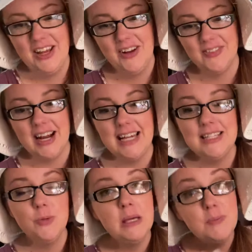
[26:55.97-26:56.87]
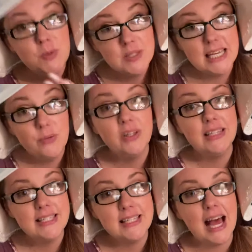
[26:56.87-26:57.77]
right? So people did what
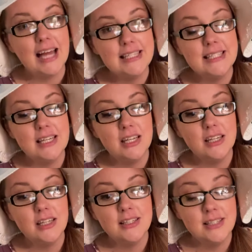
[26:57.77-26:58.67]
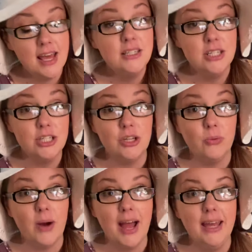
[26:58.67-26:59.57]
the signs said to do,
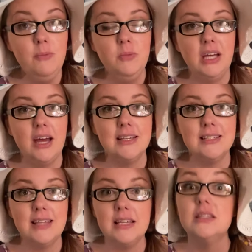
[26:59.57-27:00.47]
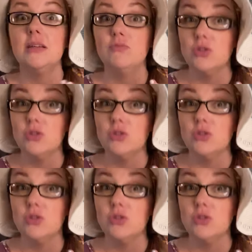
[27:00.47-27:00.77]
right? Because they seemed